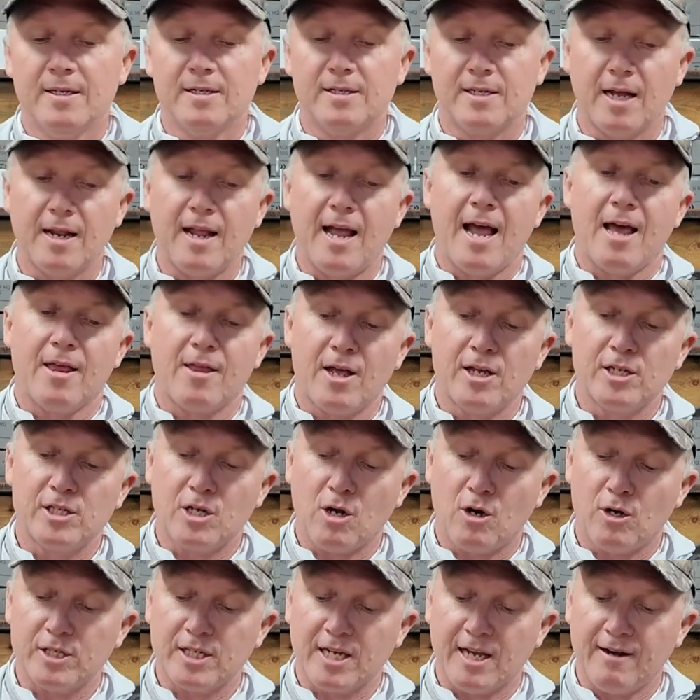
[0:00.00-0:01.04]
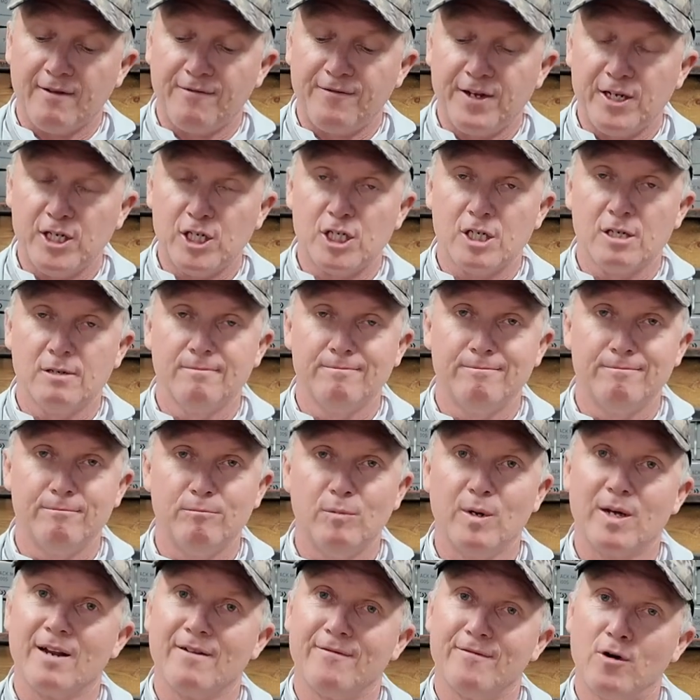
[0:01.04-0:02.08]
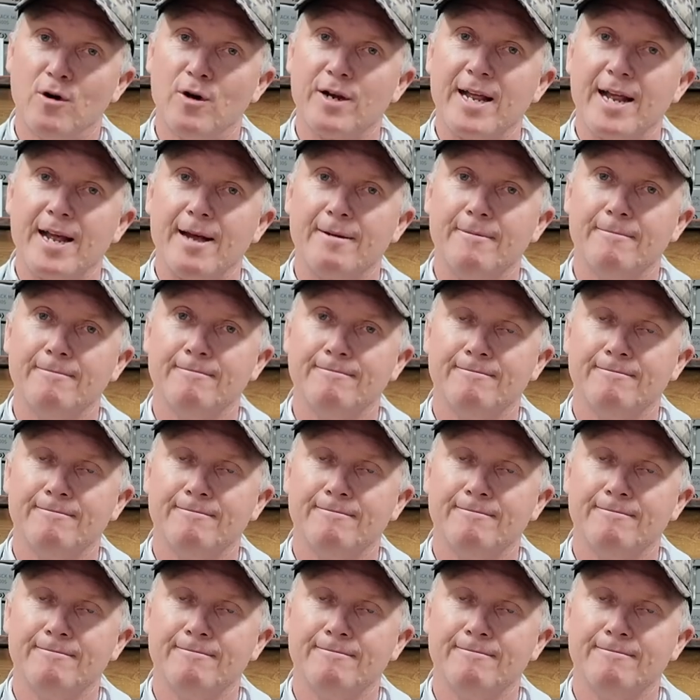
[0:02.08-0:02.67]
Don't know how those guys are going to fish. We're going to find out.